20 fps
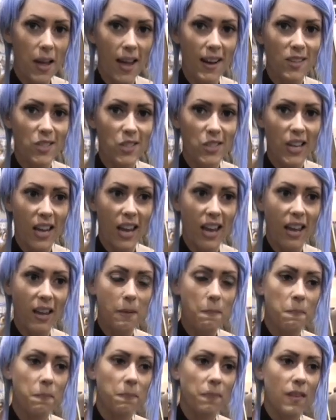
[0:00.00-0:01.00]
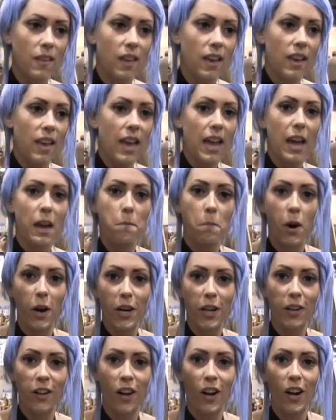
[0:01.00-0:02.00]
Patty's Day and
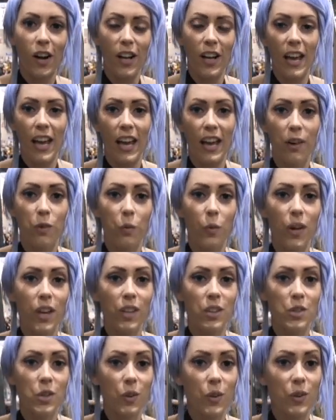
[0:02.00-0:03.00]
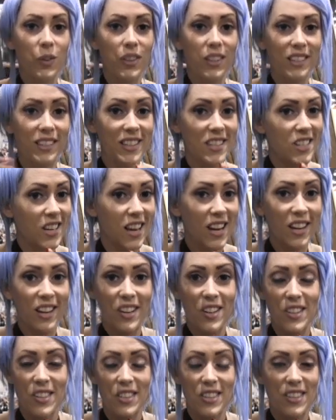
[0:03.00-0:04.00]
Mardi Gras, and we told the
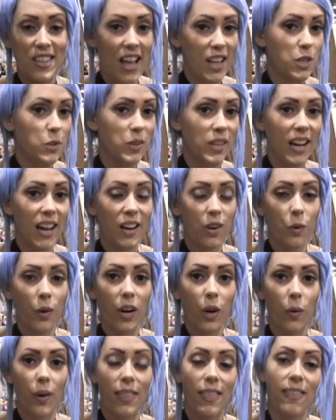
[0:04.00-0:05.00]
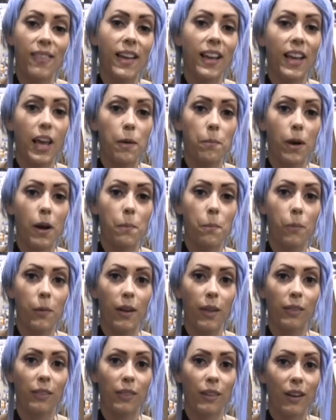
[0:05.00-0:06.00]
designers that's what they had to work with, and they came up
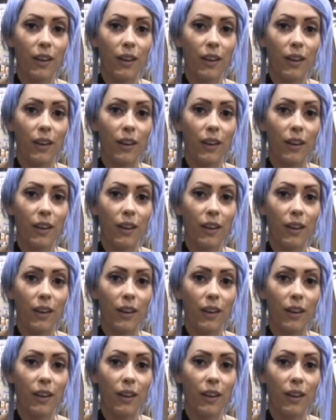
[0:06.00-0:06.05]
with